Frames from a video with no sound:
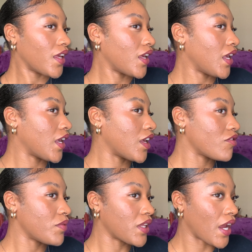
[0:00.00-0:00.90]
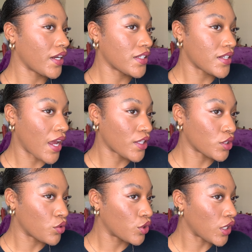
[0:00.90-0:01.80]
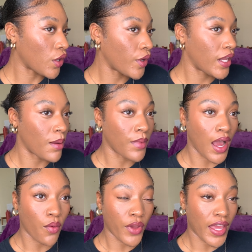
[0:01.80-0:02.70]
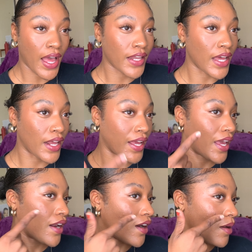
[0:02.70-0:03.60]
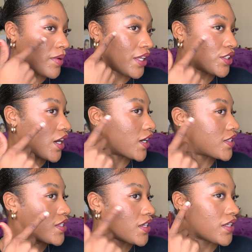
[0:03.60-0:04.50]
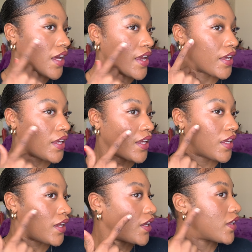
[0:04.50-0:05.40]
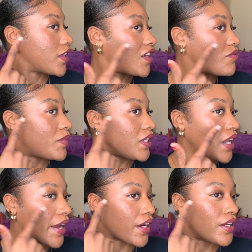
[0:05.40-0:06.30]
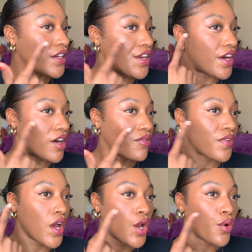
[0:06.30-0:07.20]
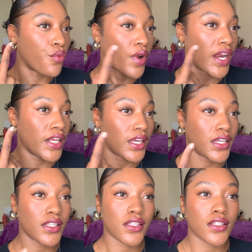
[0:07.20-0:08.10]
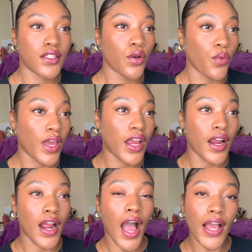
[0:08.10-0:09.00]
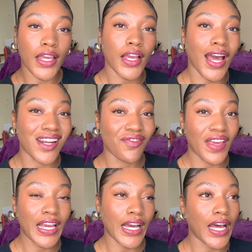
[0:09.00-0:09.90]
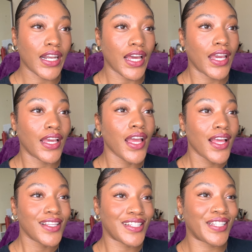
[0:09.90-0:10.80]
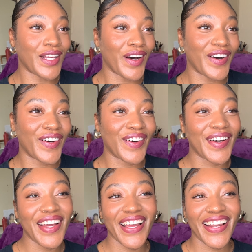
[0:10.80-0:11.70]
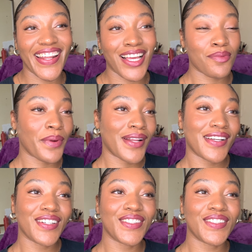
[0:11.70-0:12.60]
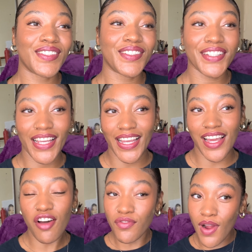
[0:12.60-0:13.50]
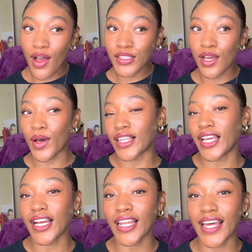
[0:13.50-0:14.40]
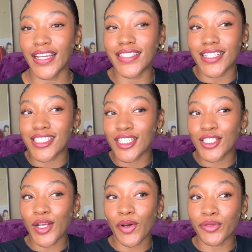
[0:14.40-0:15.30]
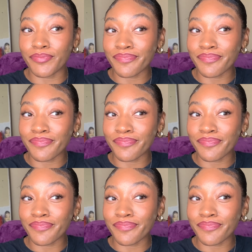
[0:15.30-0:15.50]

it gives me like this nice little glow and i'm not wearing highlighter at all but as y'all can see like it, it gives me like enough radiance to where i can kind of fake a highlight so that's pretty cool and overall though i think i like this so